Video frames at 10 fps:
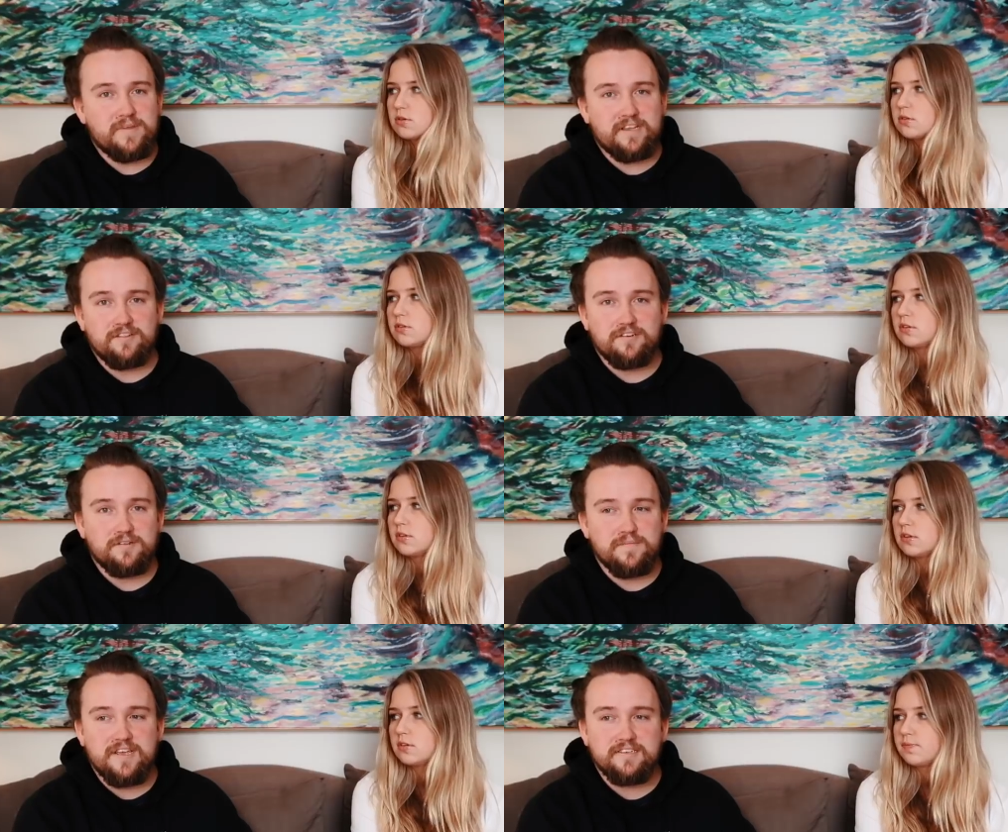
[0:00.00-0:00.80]
Speaker 1: Make it look
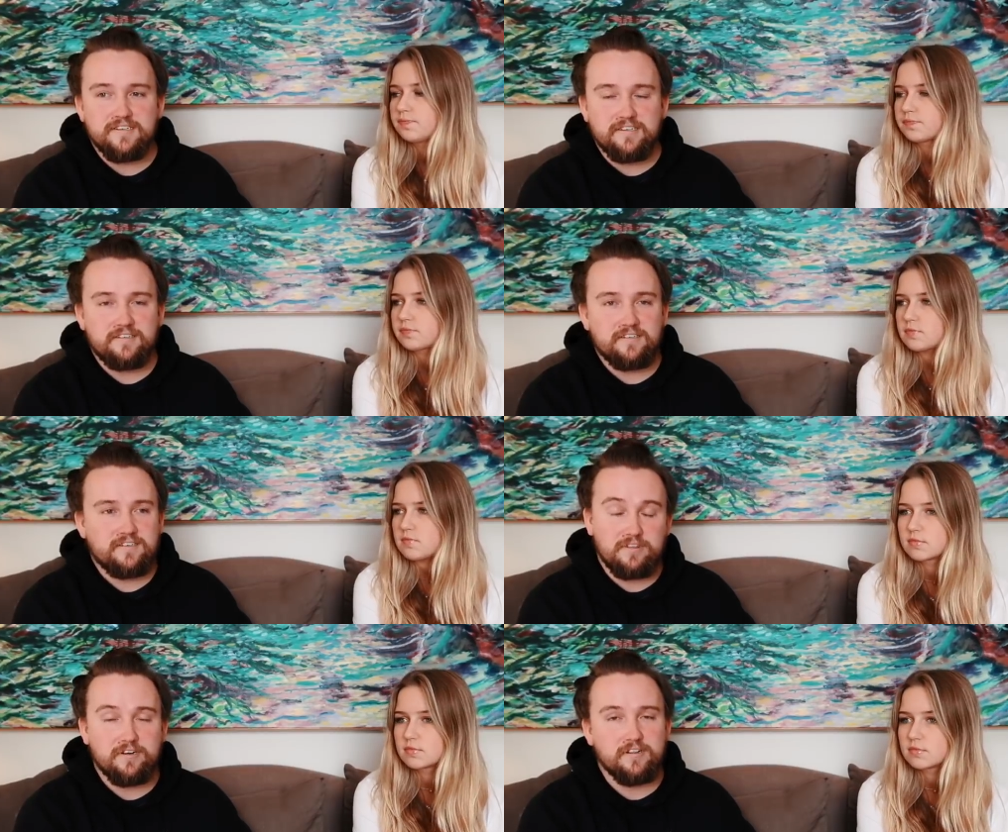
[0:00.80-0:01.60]
amazing,
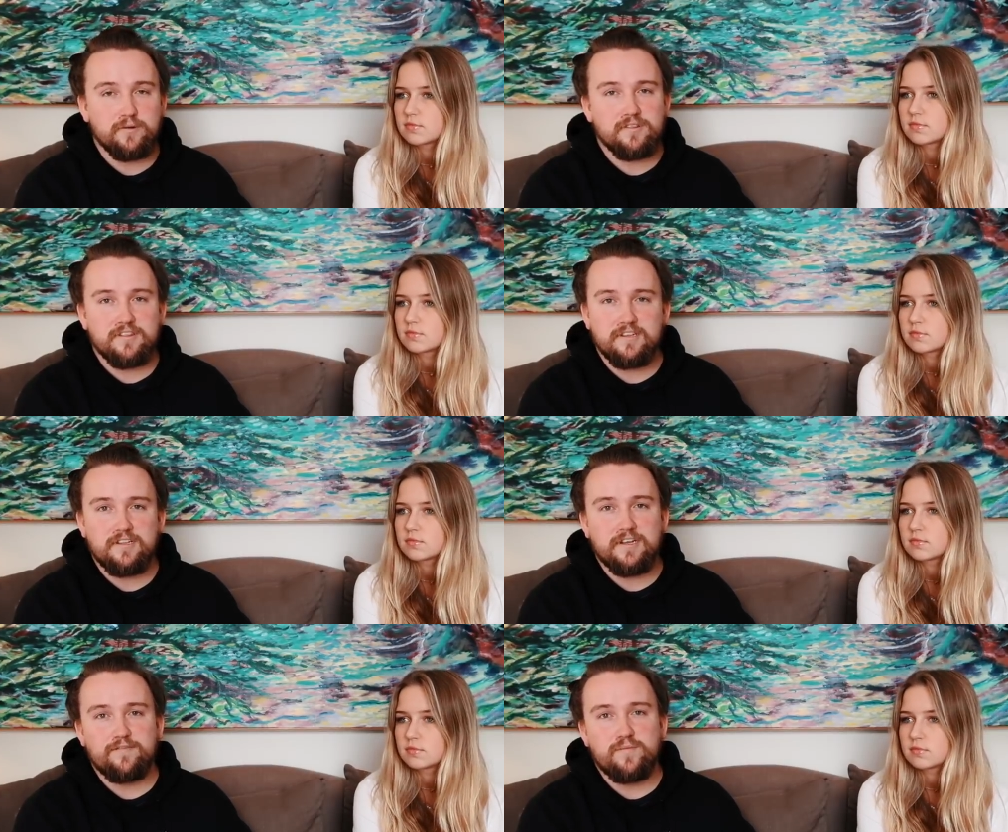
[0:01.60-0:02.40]
literally within the
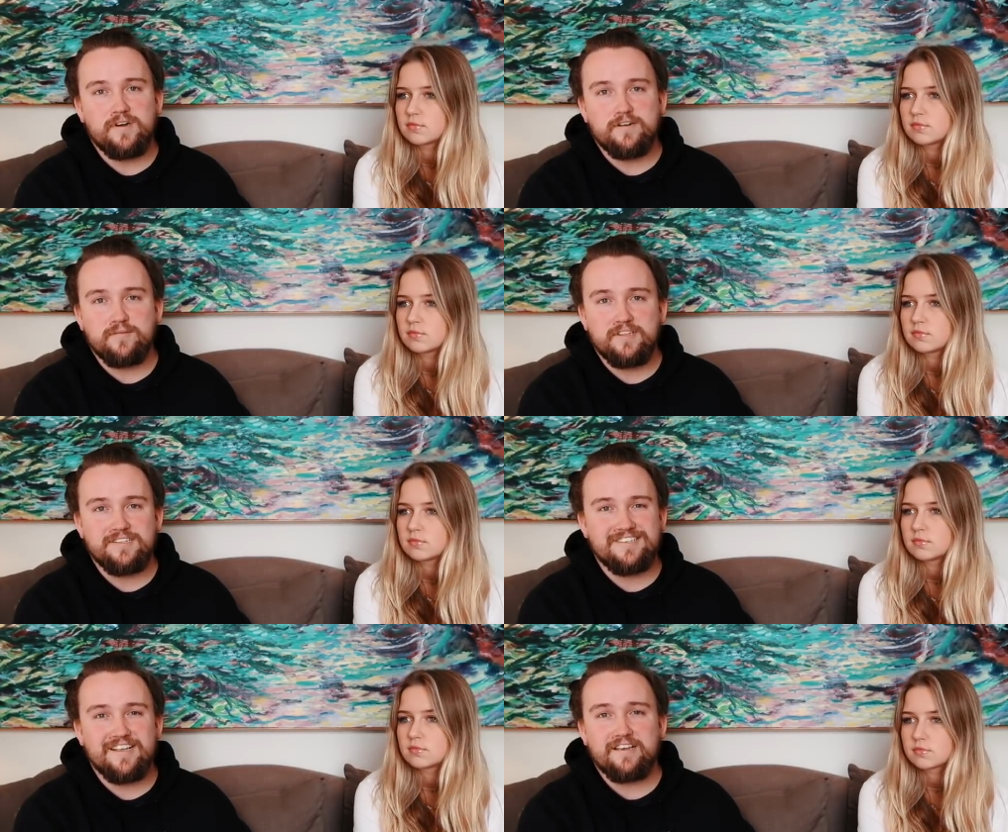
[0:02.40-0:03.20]
click of a button,
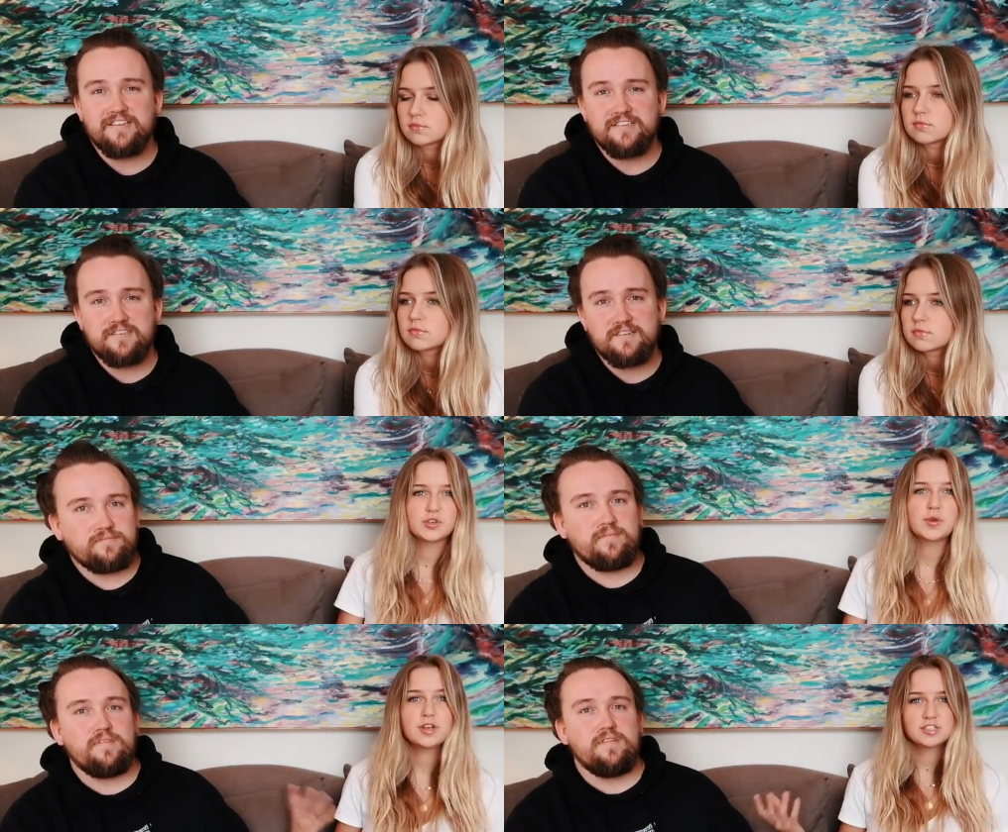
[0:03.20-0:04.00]
within seconds.
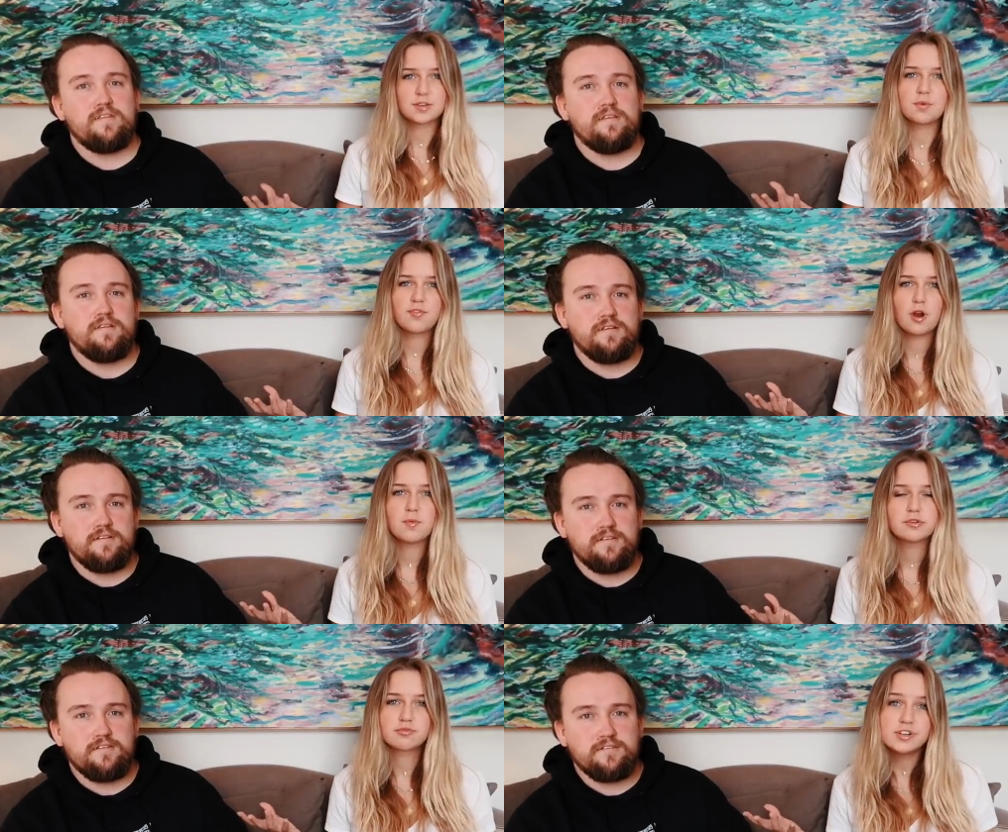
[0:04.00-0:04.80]
Speaker 2: So here's some of our
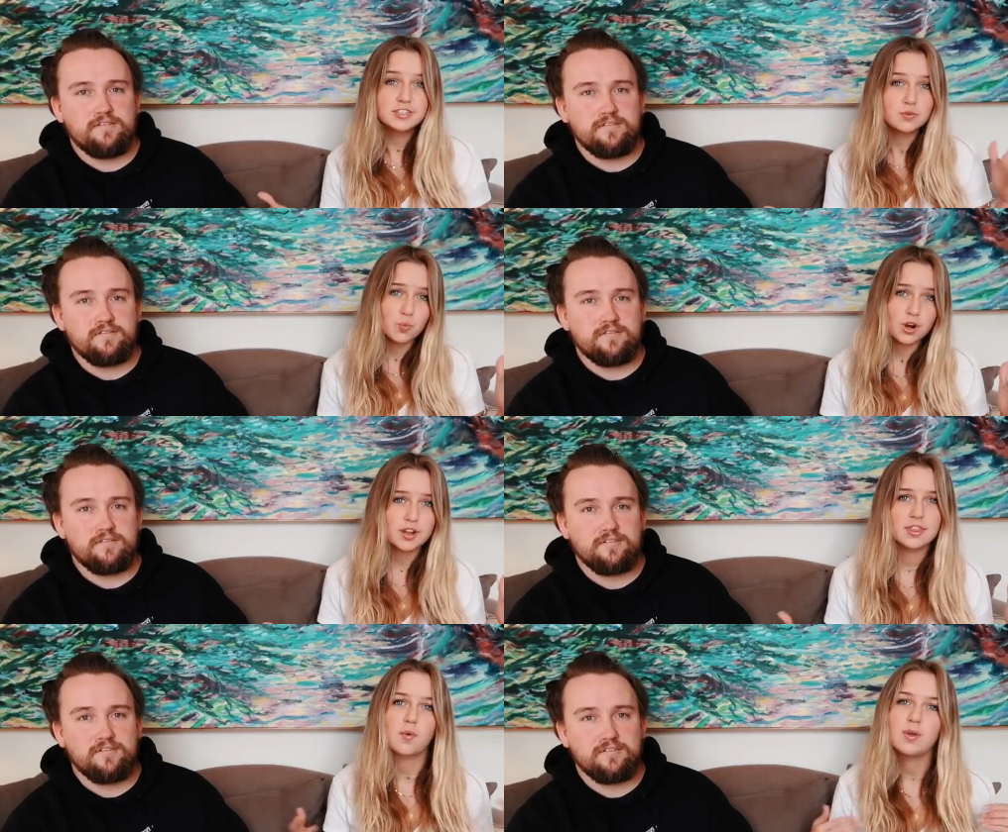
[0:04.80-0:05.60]
most recent
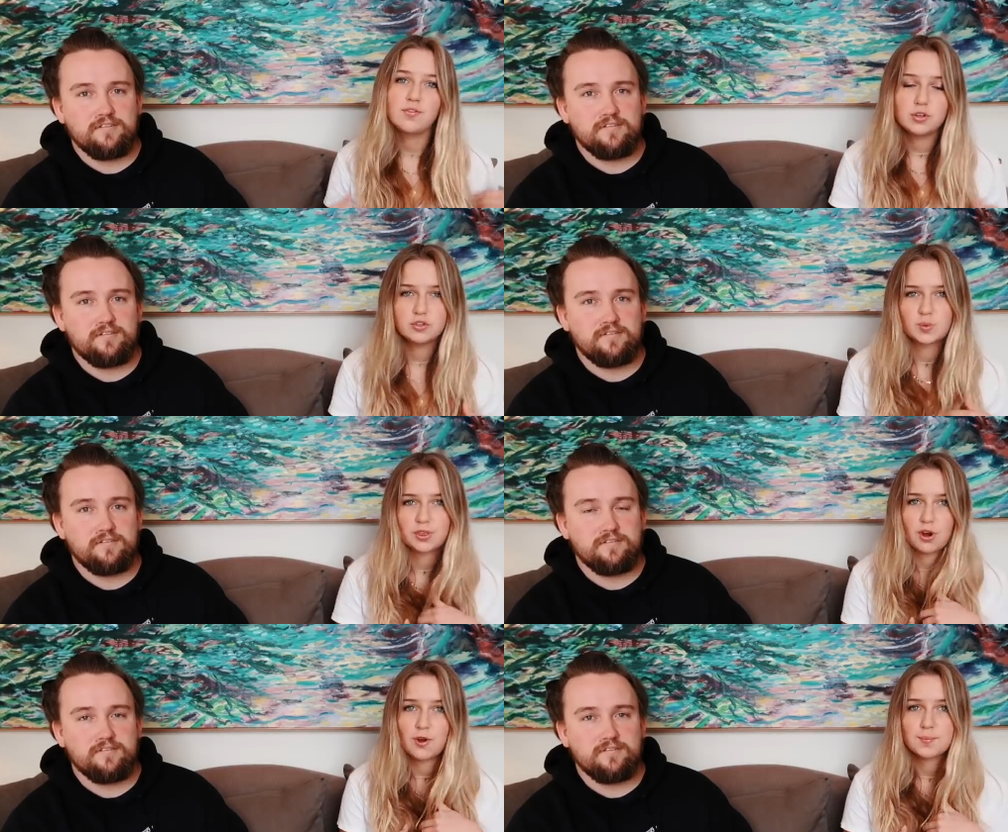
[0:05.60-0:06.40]
work that we've used
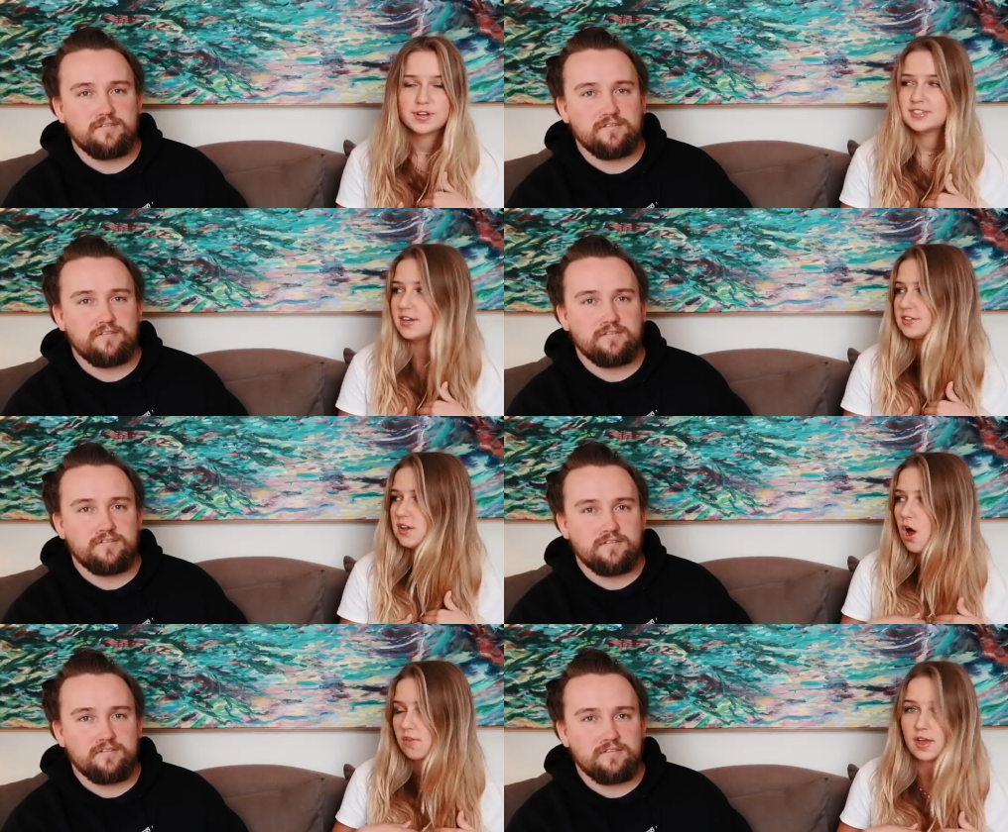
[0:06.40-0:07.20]
with our own
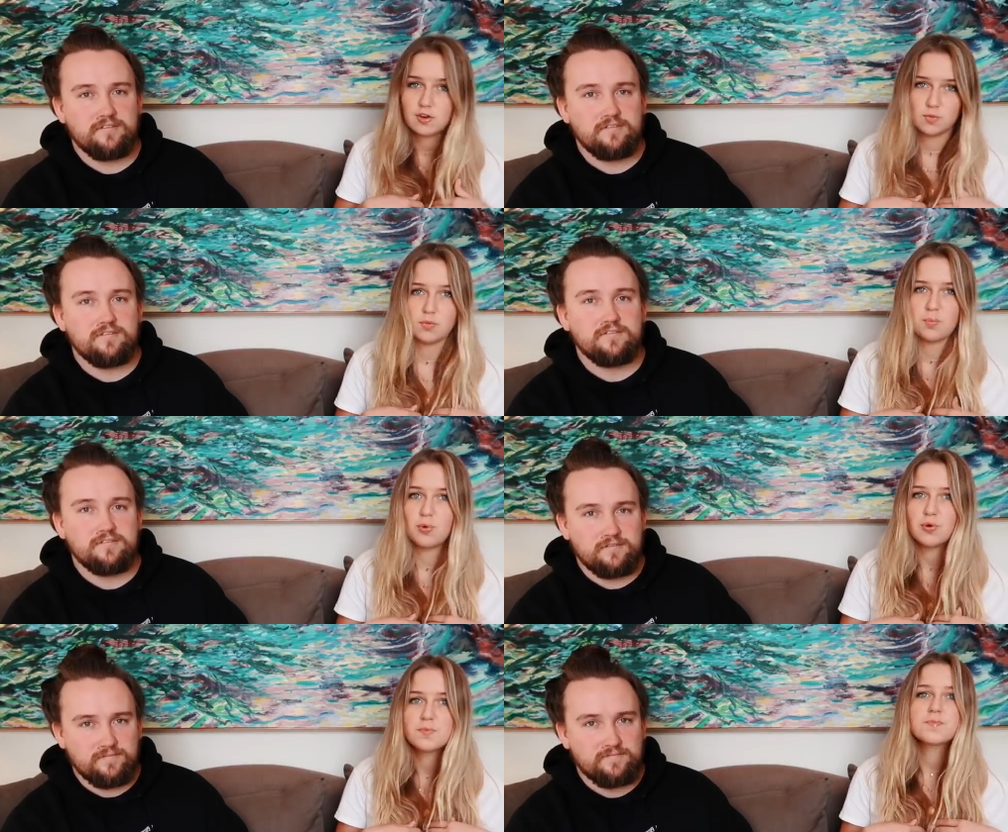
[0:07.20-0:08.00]
presets on Lightroom
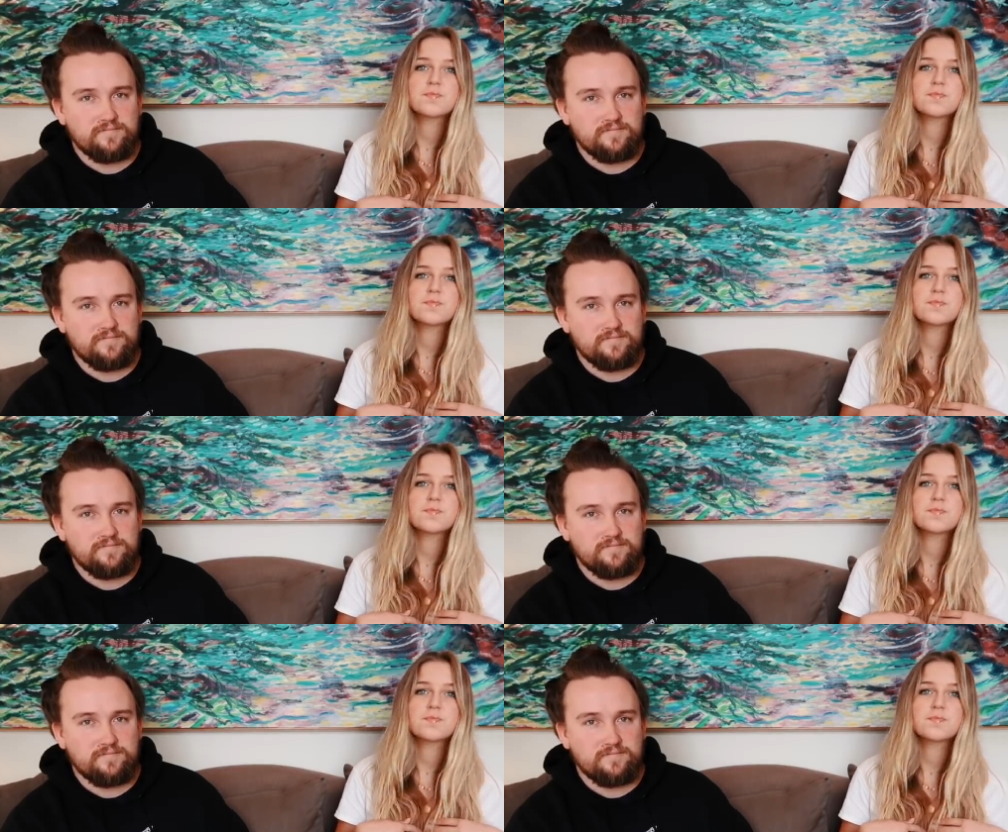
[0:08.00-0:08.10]
Mobile.